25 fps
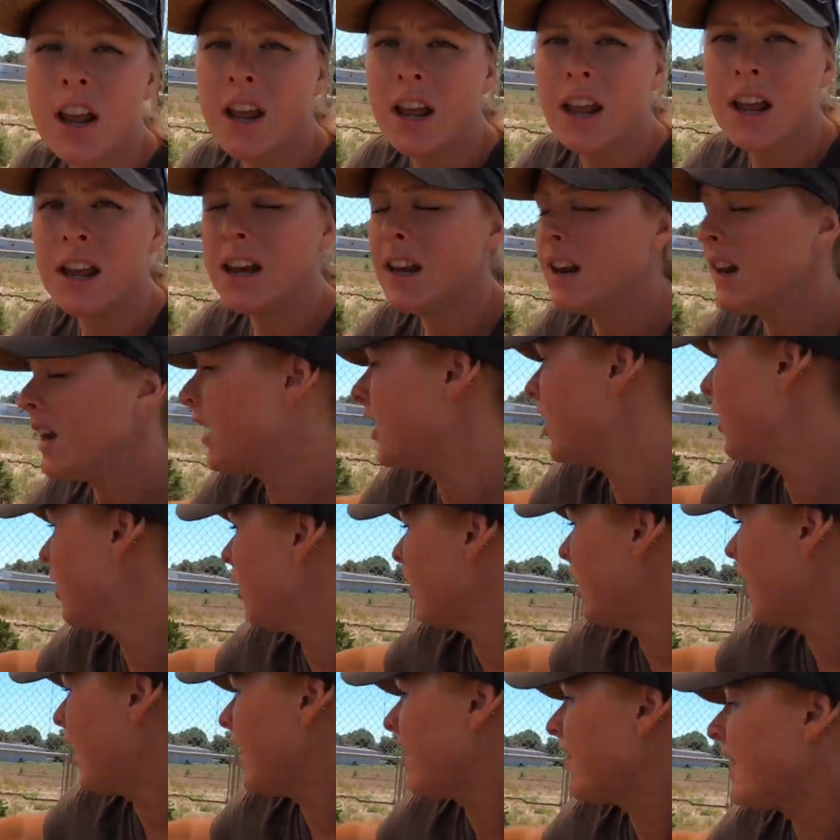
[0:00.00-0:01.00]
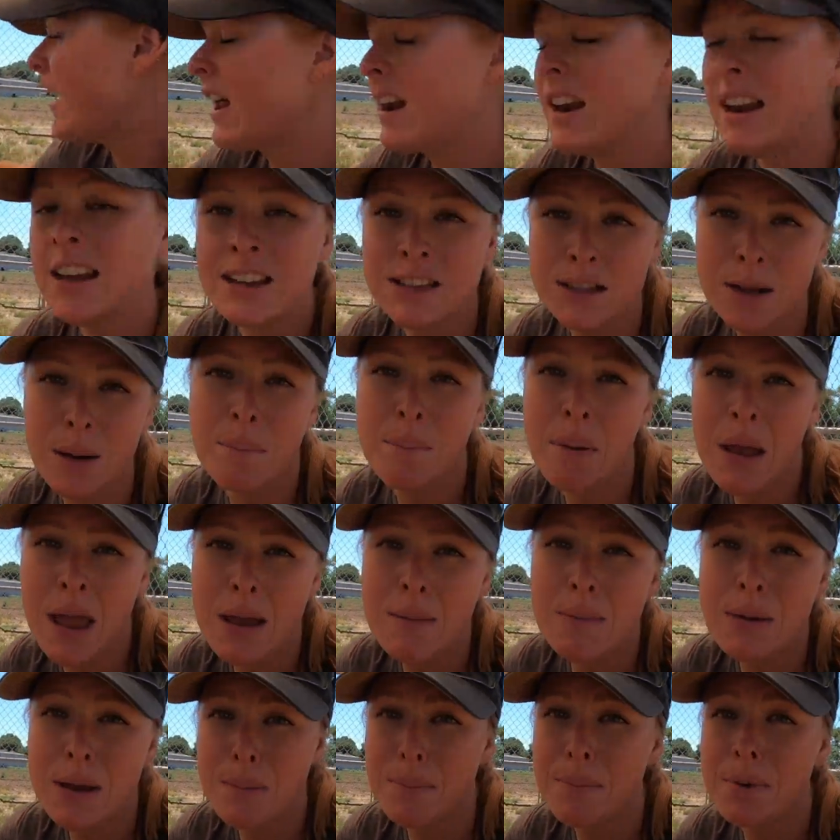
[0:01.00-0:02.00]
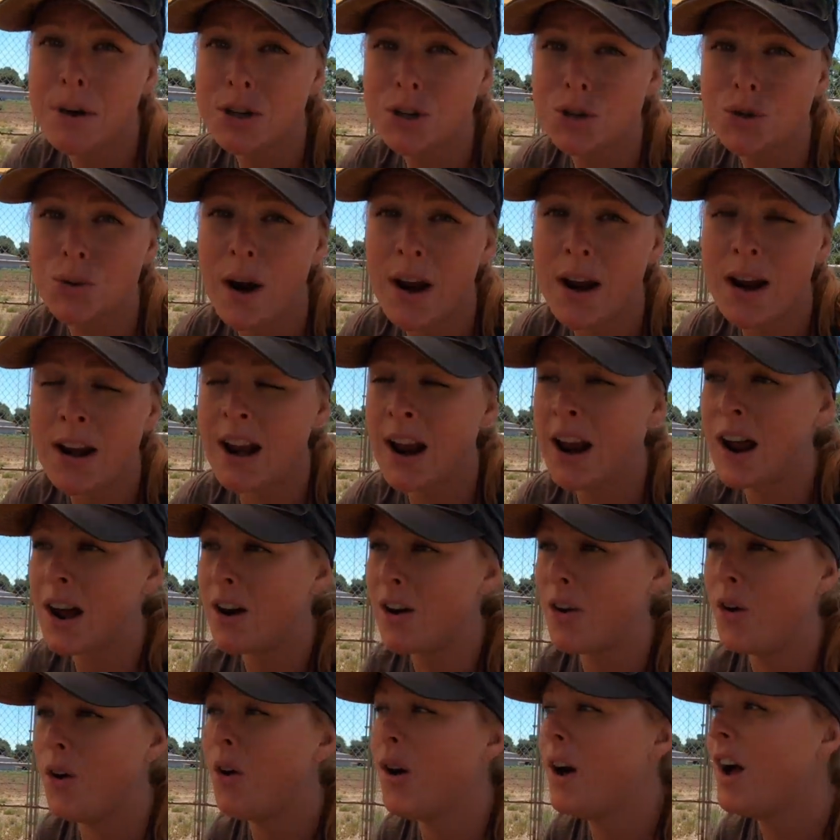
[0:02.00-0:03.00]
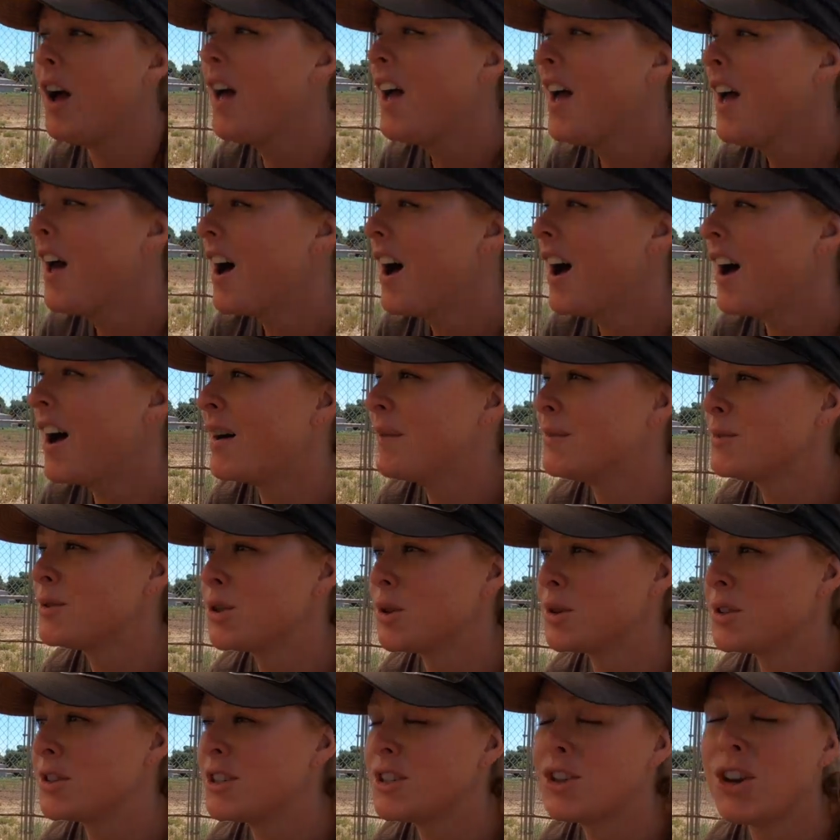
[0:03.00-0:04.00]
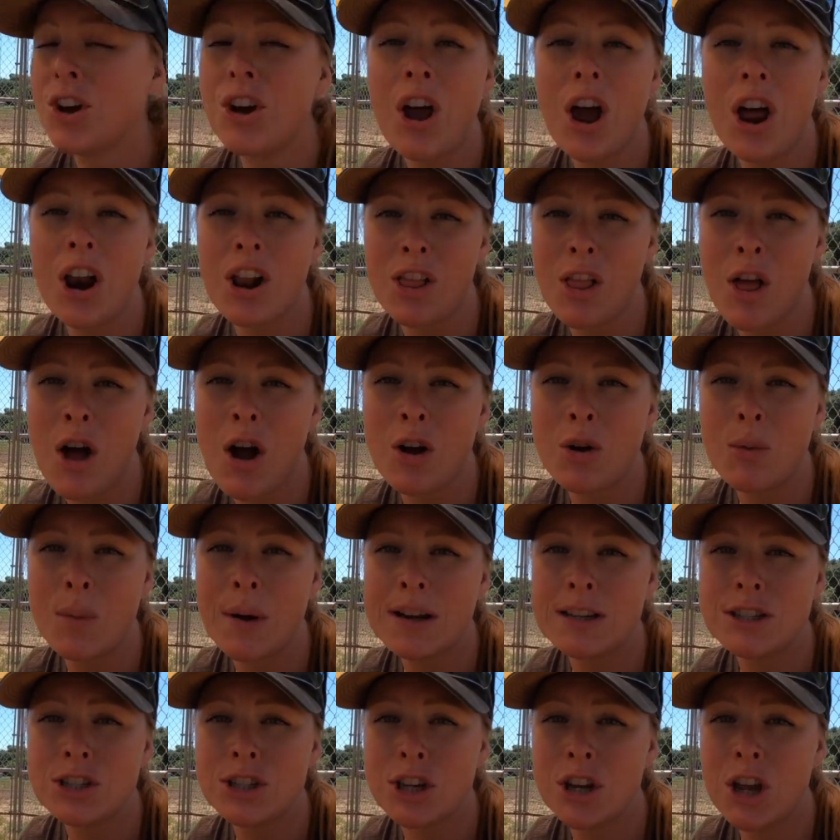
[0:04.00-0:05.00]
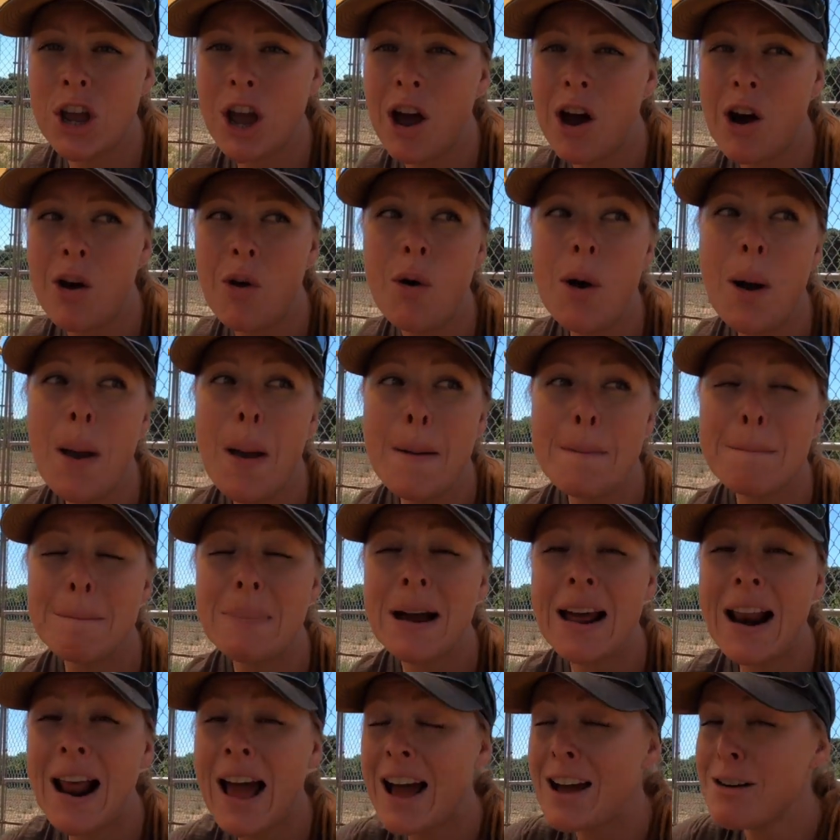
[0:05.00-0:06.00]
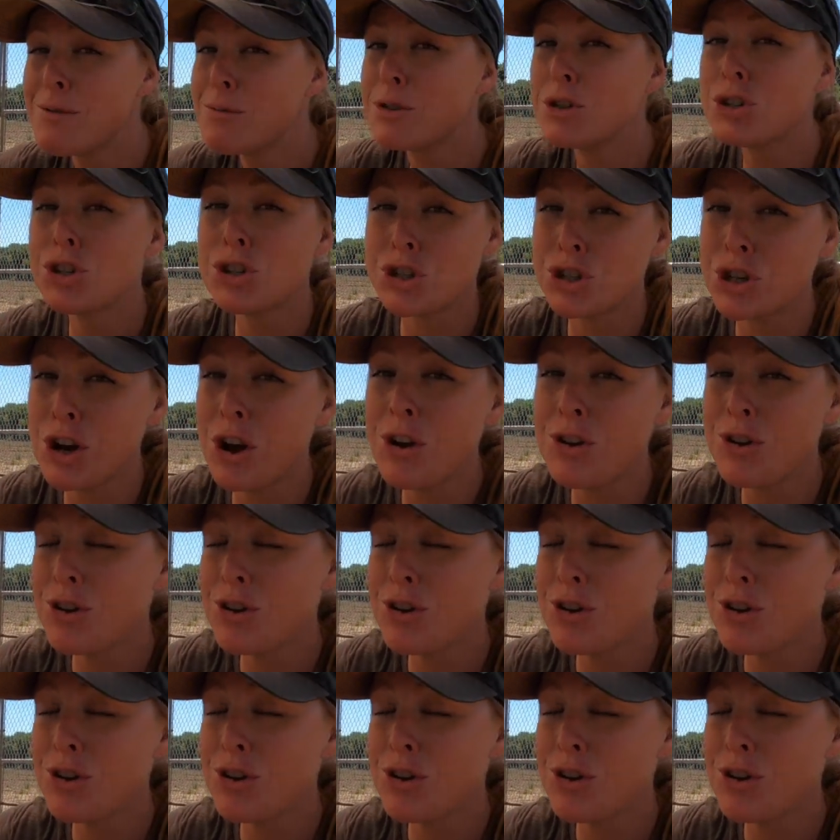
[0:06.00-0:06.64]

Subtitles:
in here that is a baby bush right now. So it's still got a long ways to go, but I will show